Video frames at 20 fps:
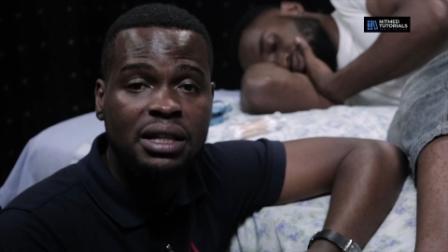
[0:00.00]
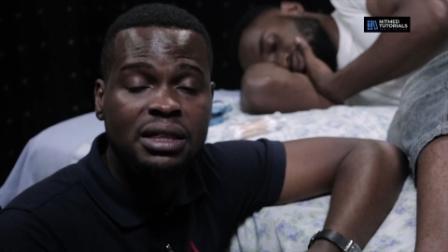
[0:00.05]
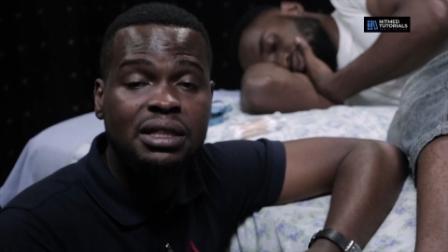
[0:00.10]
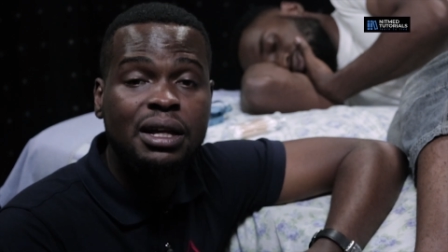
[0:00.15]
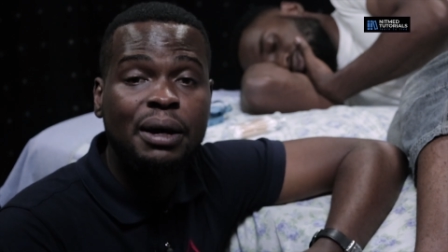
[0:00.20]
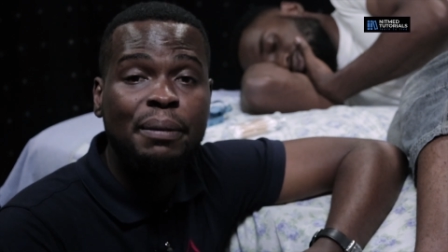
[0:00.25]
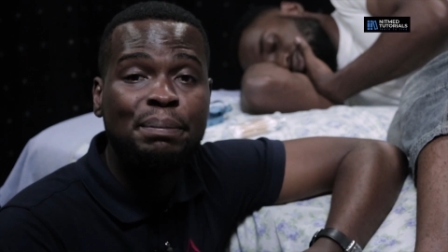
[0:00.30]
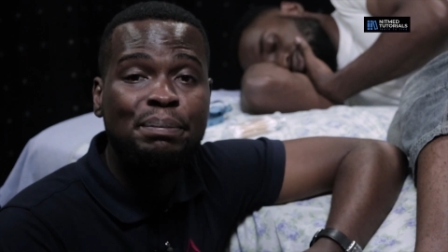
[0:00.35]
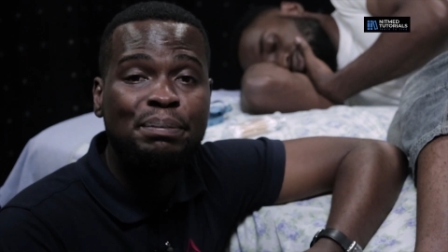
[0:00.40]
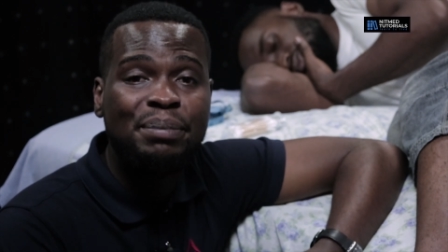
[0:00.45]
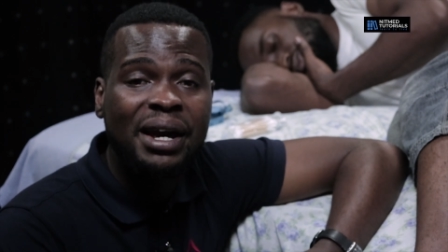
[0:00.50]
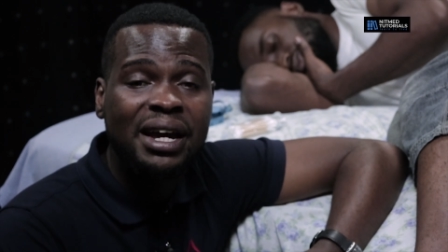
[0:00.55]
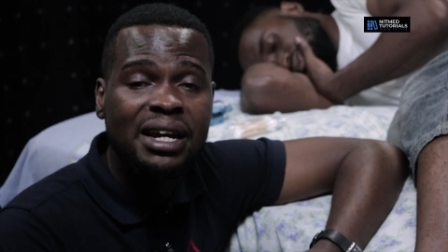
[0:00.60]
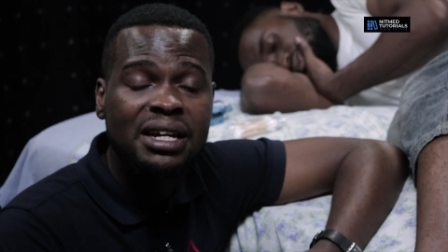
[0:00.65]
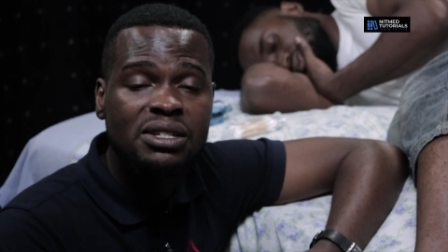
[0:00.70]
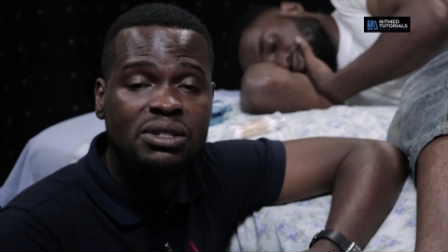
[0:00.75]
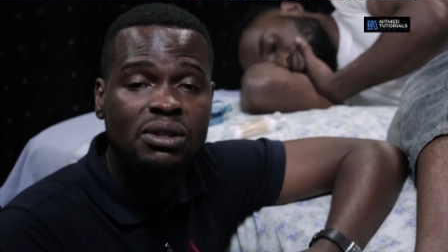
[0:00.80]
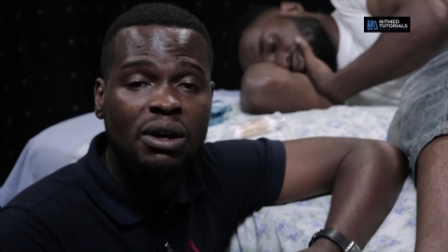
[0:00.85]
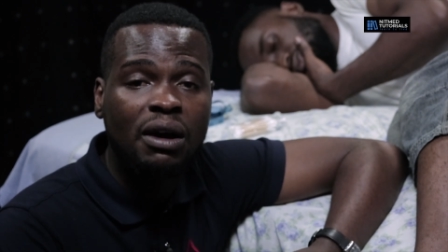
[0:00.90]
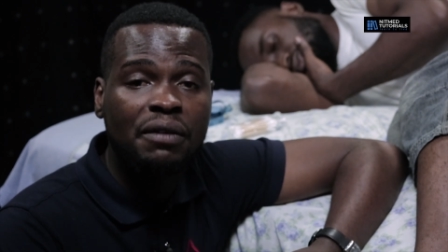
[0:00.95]
The
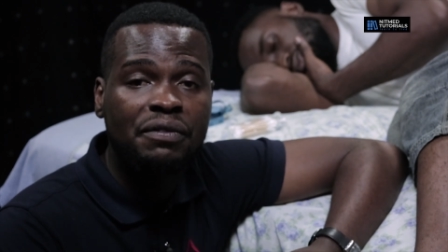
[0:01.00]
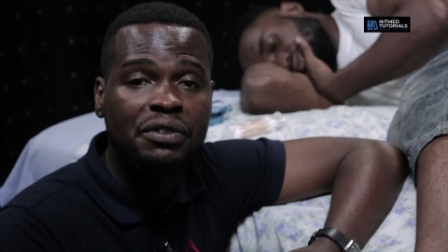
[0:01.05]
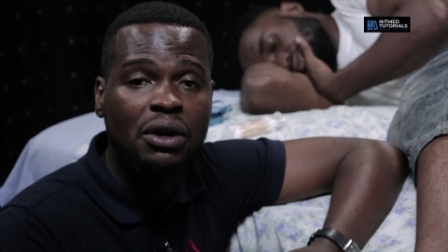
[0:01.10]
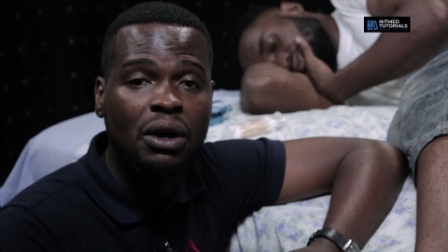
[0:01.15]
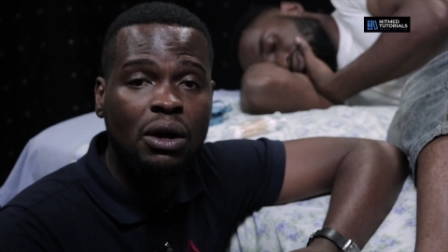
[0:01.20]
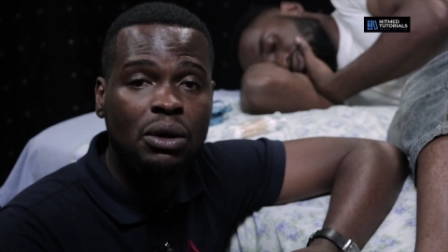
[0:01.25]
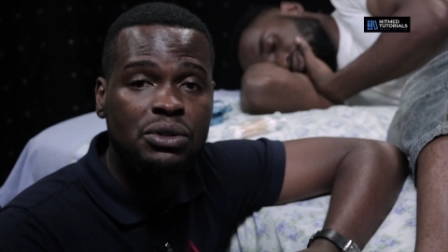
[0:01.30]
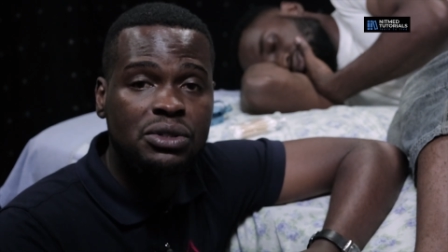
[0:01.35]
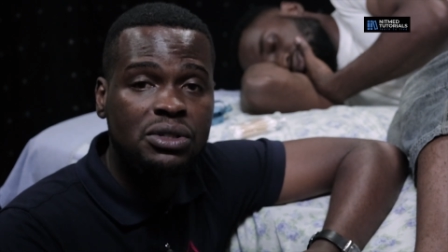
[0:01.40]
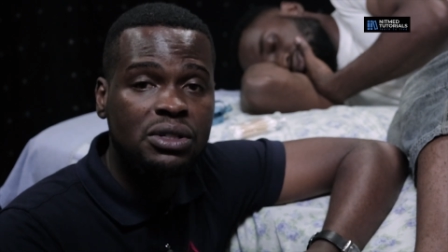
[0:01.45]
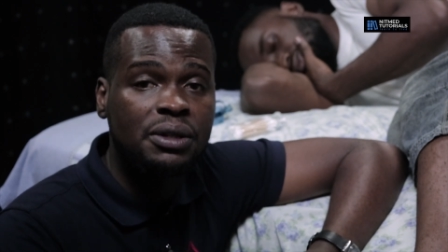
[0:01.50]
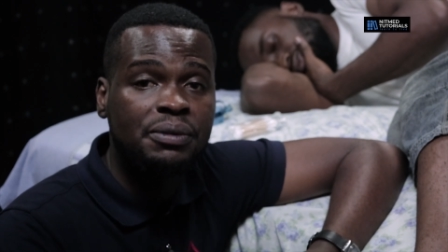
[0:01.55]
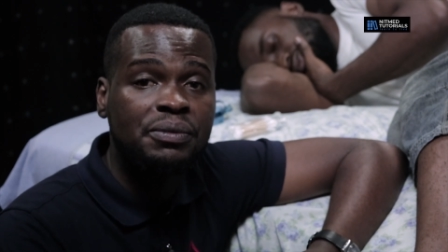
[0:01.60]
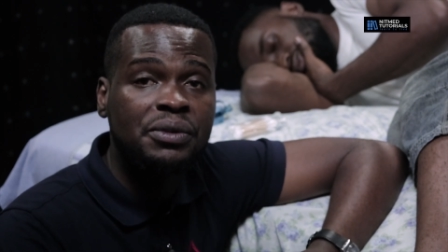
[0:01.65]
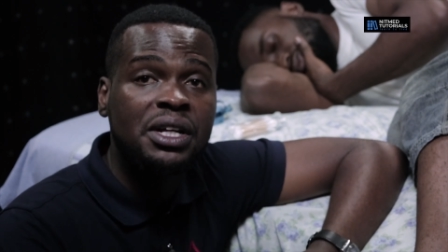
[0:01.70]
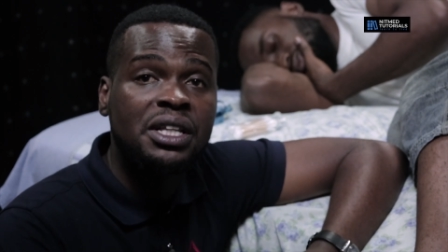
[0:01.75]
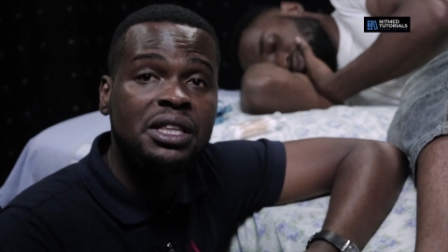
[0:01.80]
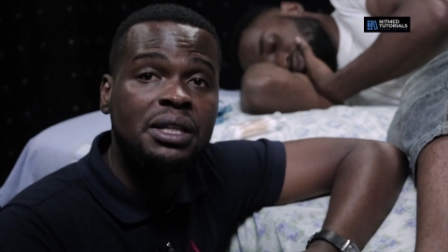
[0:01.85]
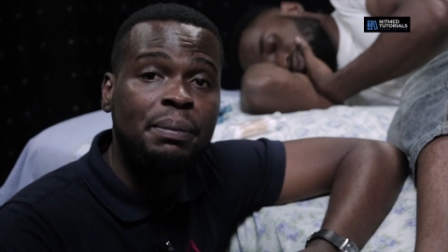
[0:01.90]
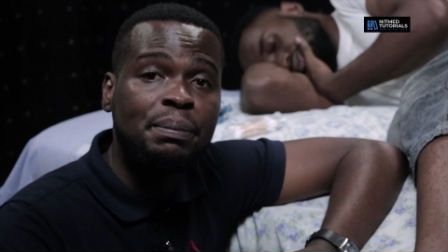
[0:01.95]
base of the ulcer,
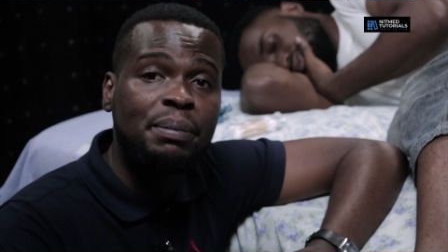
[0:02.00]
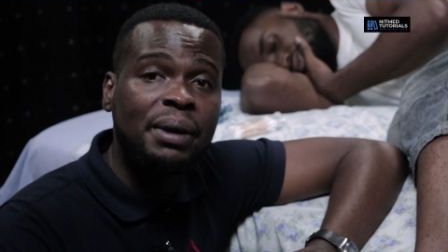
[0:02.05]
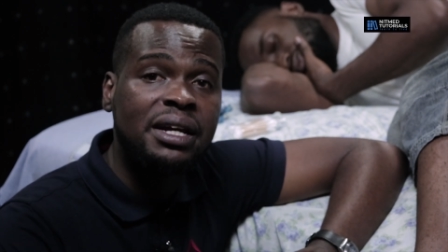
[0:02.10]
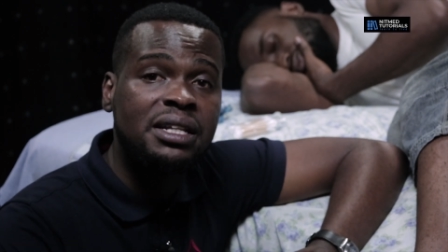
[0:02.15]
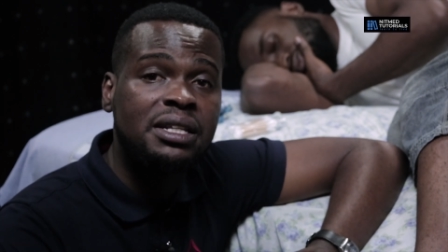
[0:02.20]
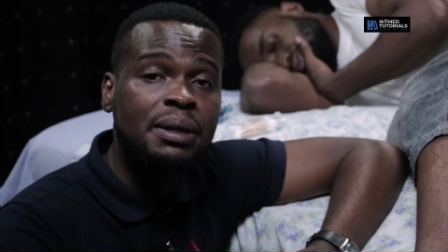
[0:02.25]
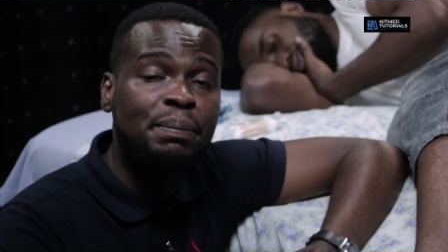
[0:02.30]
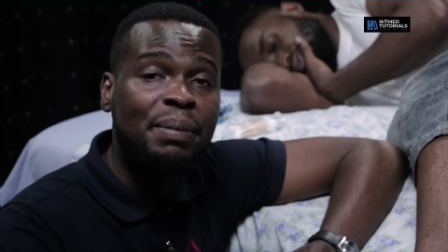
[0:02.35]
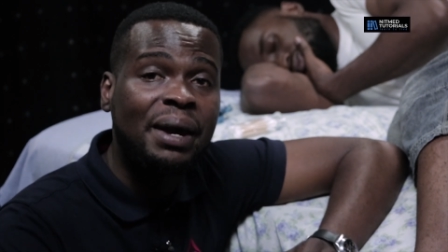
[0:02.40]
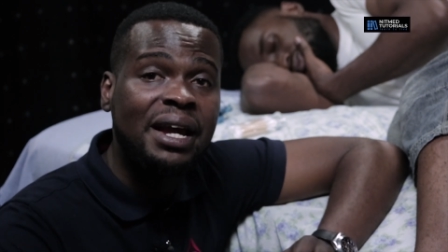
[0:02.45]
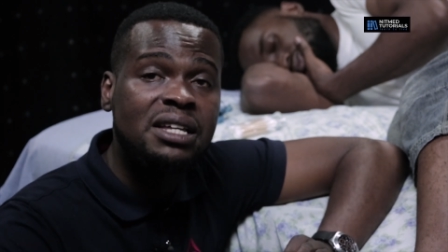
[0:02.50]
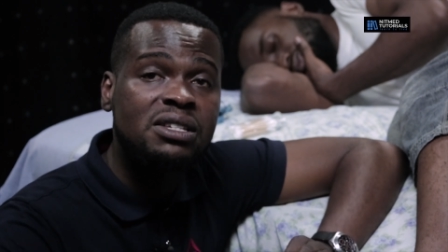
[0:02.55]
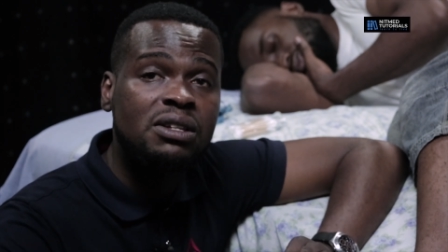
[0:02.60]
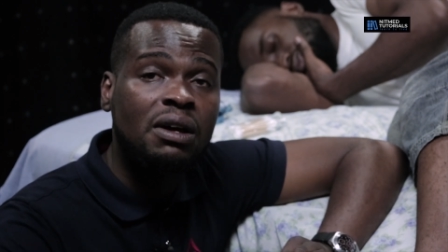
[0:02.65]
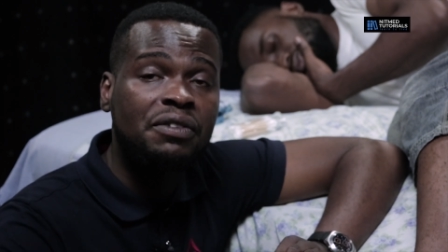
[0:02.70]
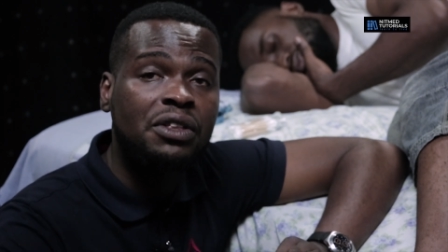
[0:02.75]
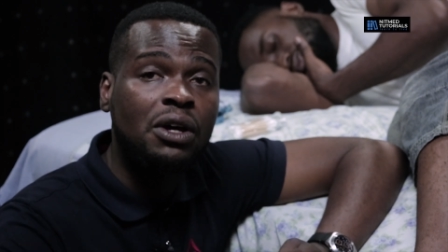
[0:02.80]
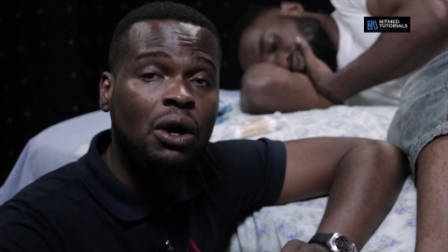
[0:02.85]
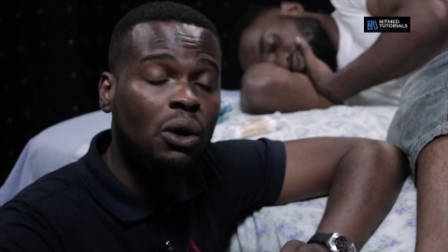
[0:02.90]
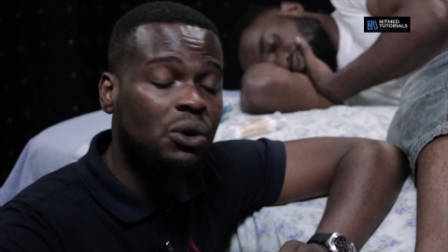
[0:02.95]
the base
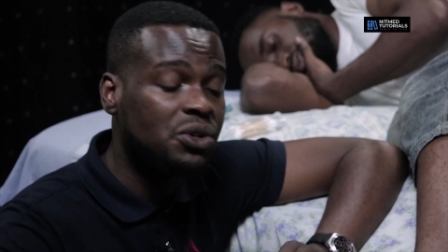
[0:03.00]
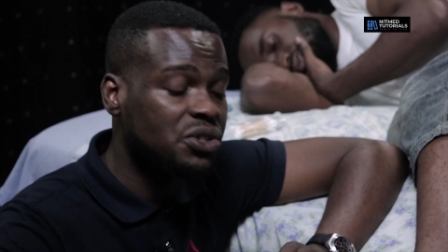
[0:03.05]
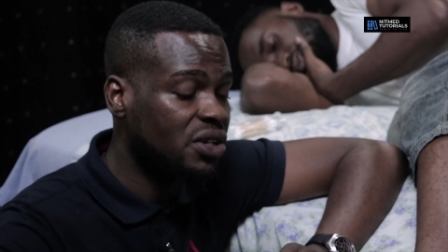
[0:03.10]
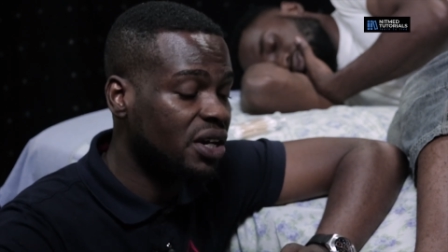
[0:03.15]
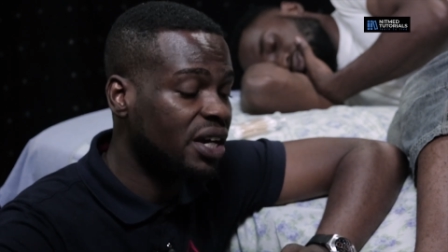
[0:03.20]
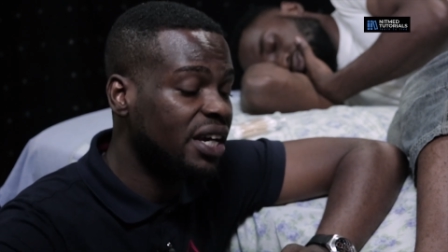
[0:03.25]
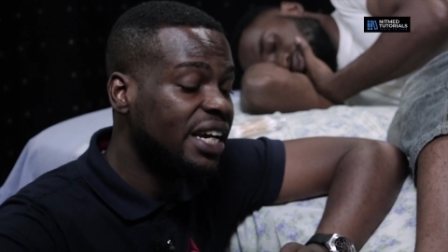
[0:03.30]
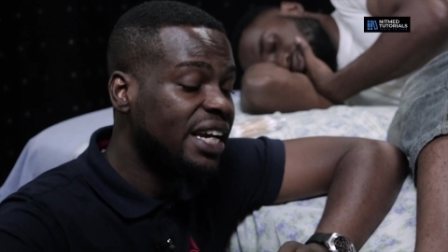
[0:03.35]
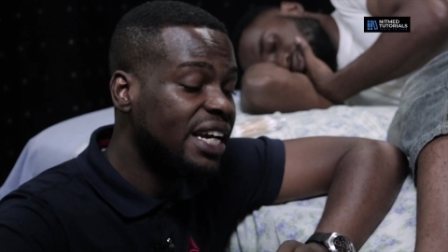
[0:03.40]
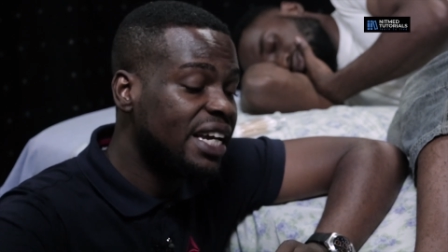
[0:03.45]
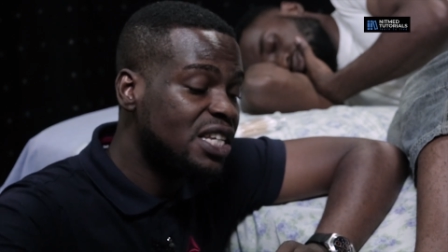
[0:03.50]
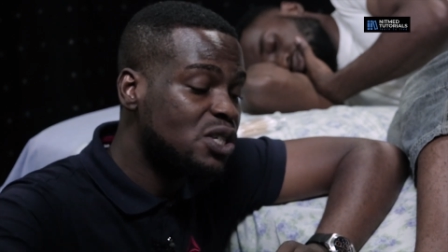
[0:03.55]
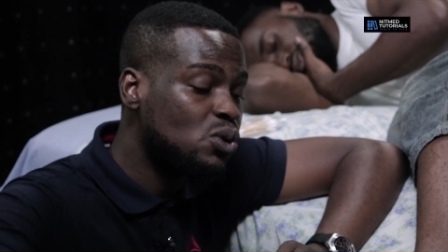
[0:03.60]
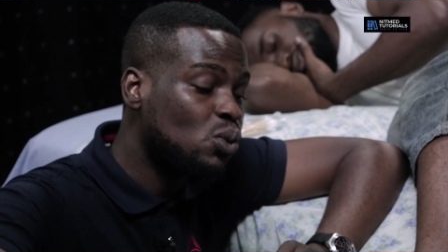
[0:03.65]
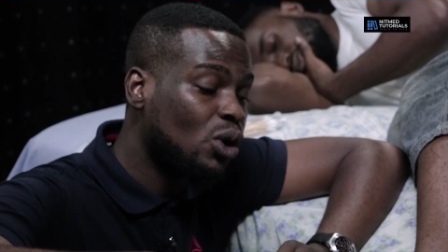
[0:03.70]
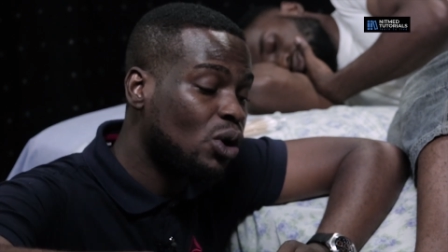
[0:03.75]
of the ulcer is